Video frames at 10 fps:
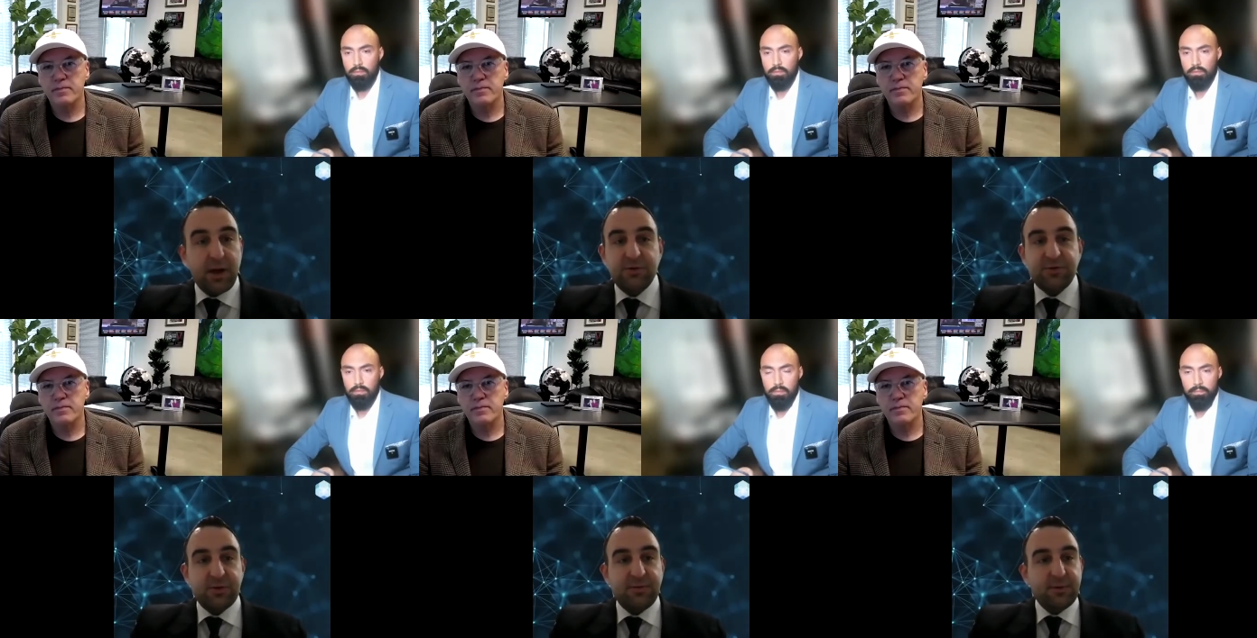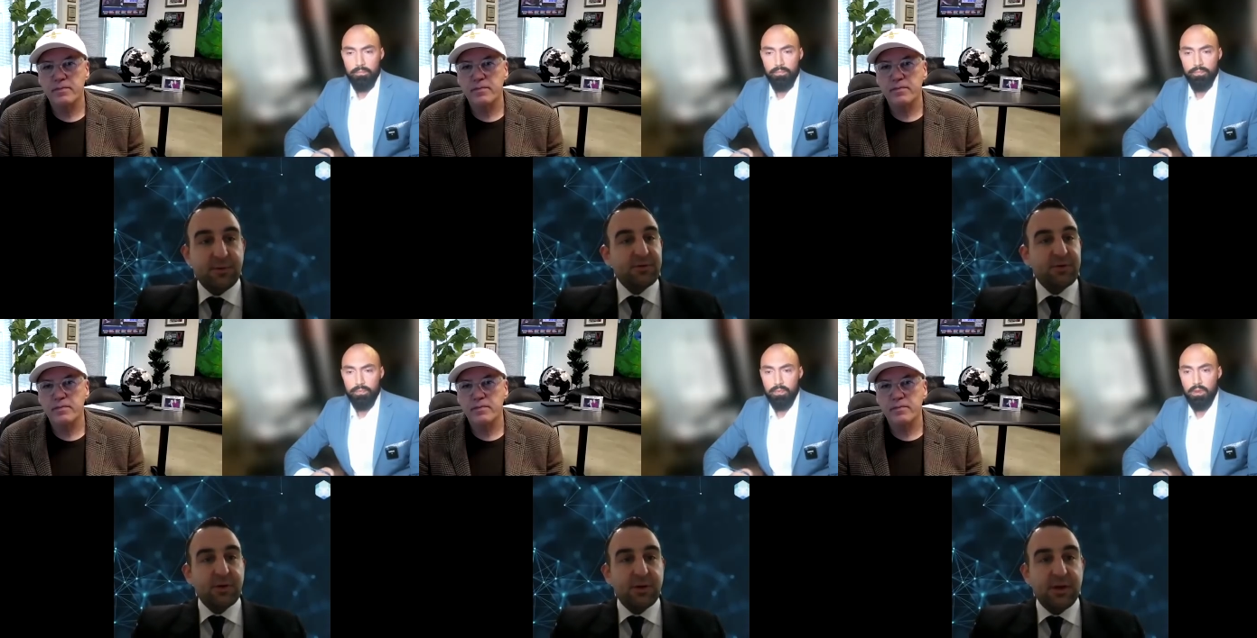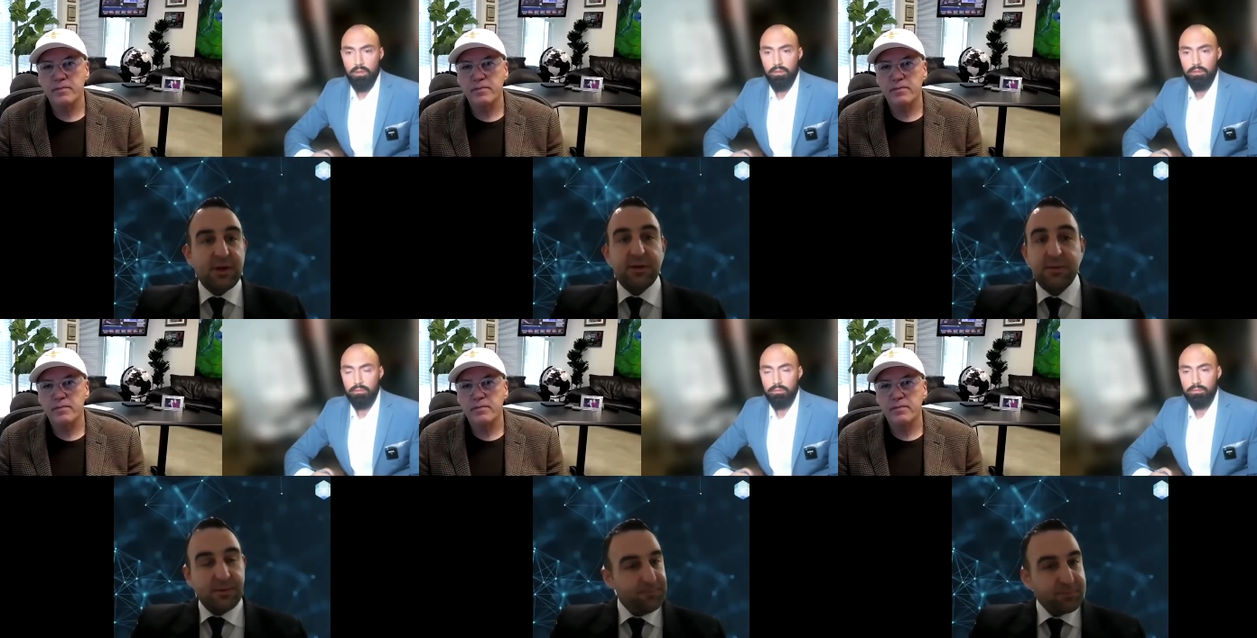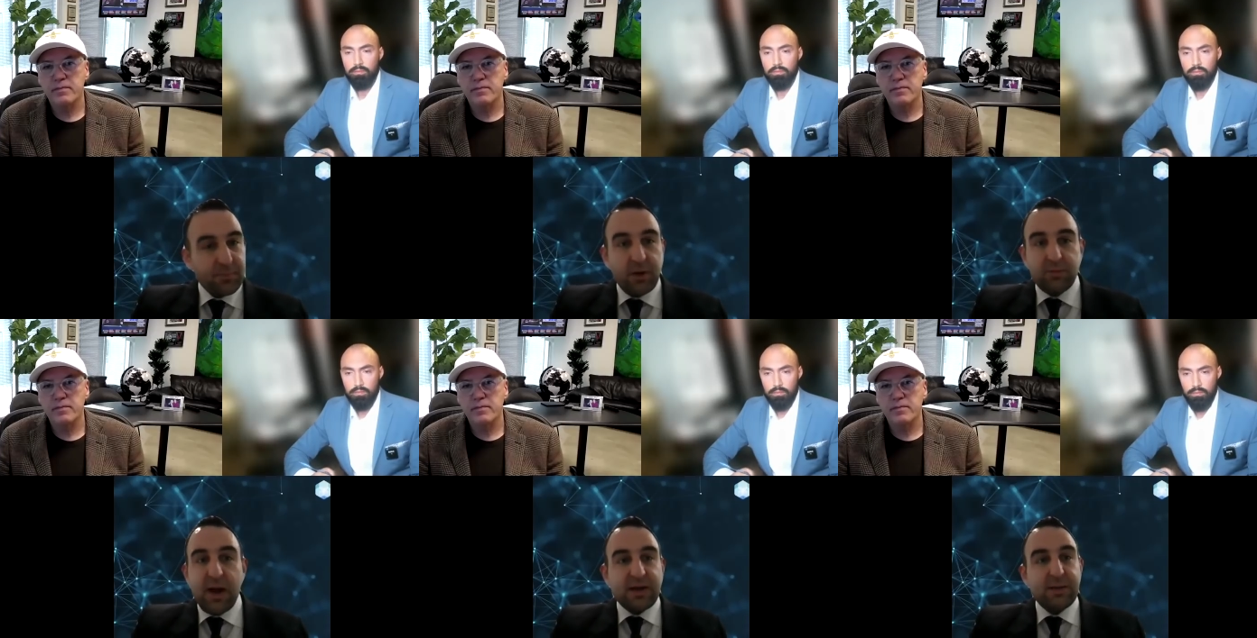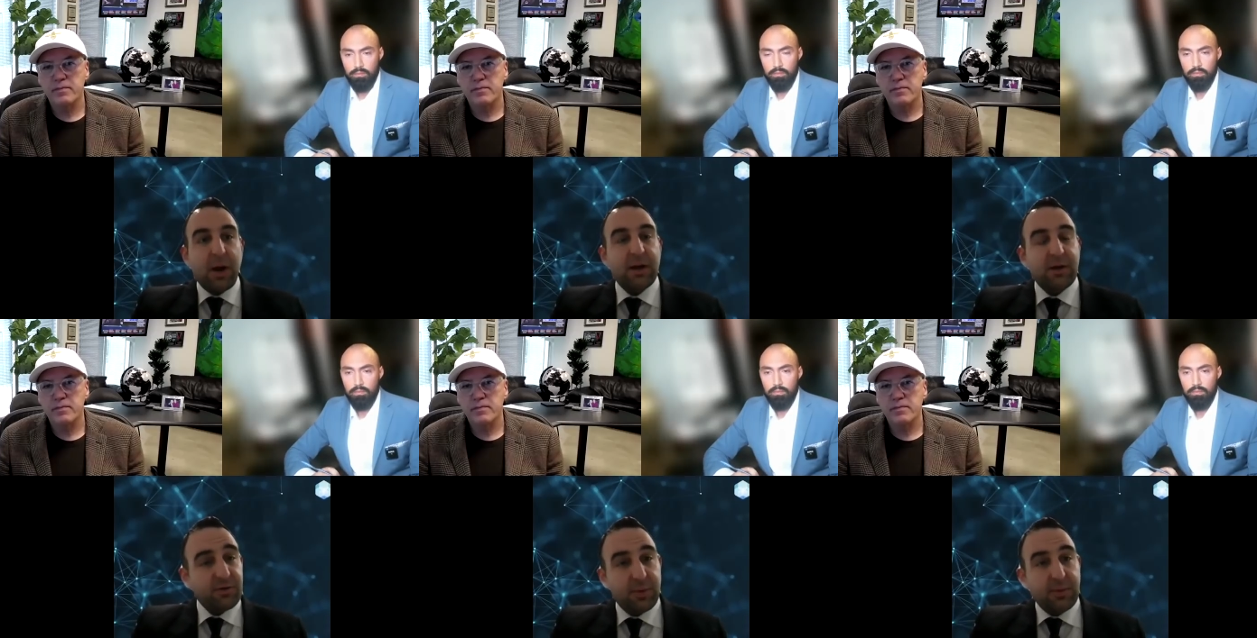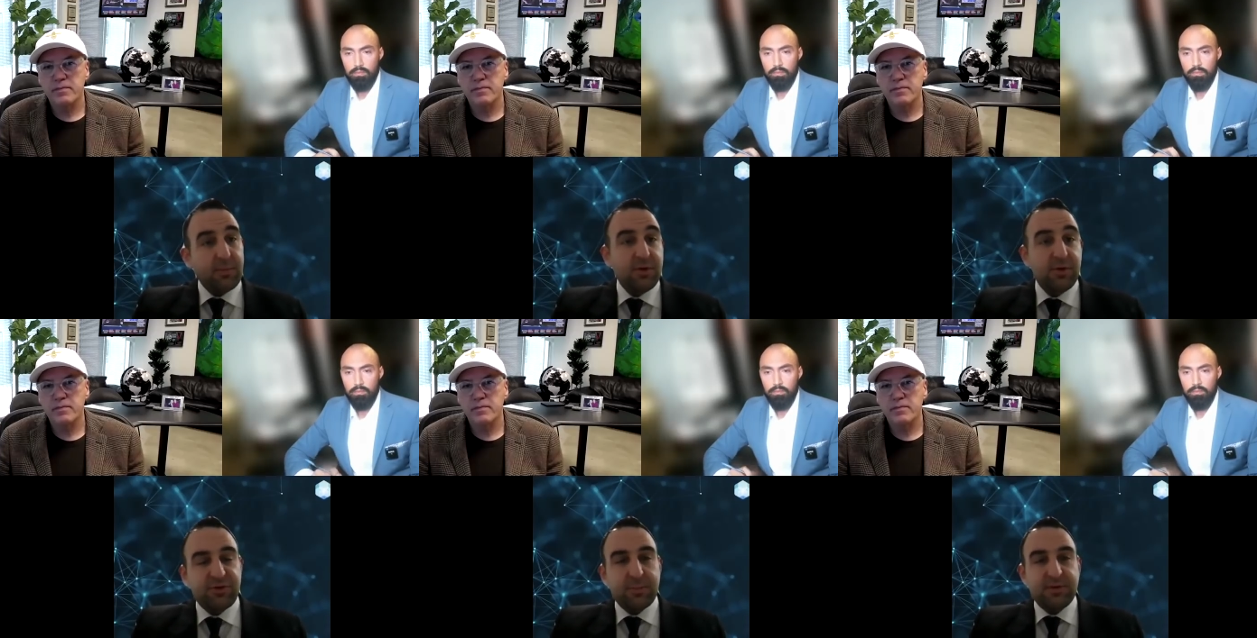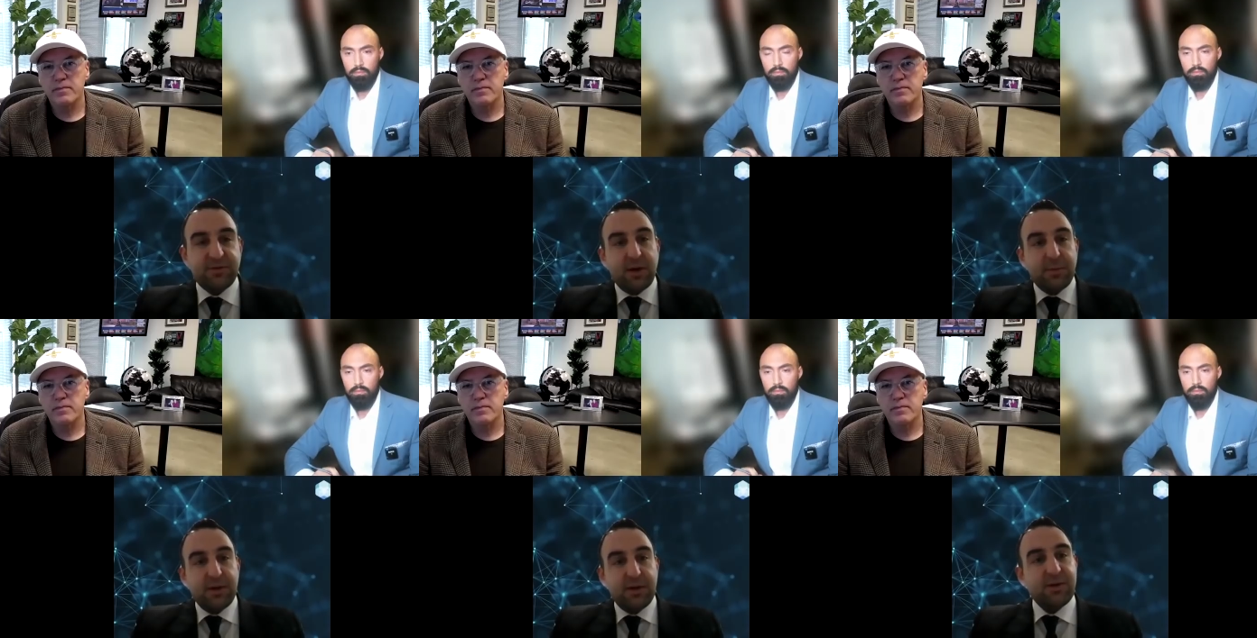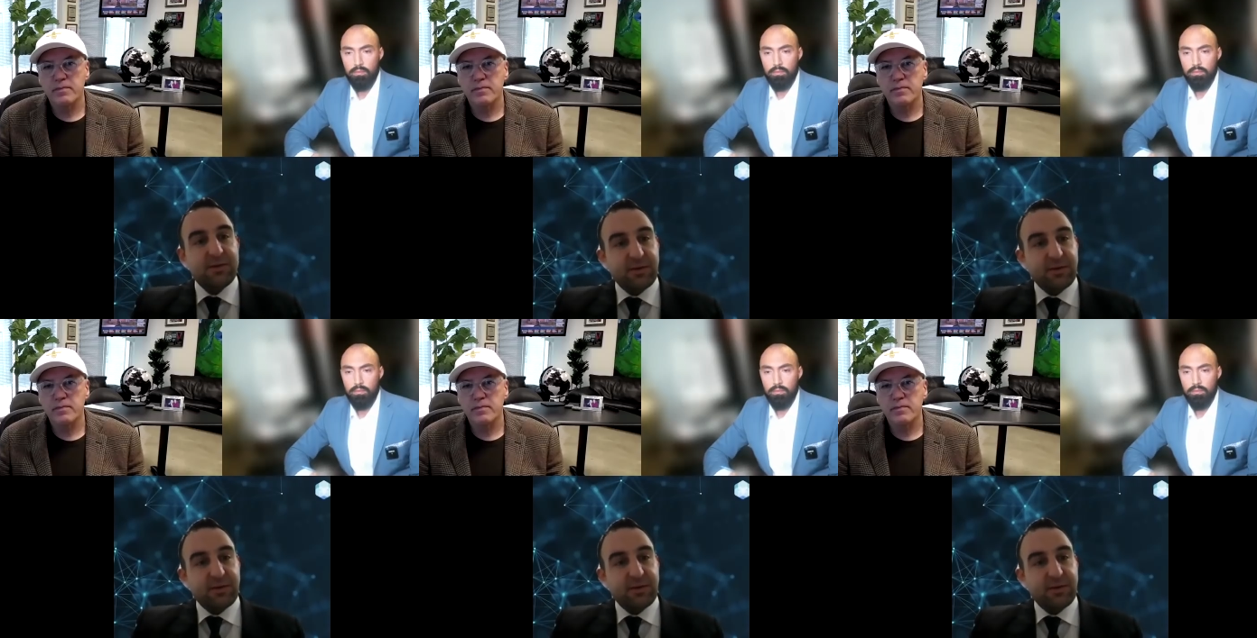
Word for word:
Speaker 1: ensuring the filters are clean, racking miners when new shipments come in.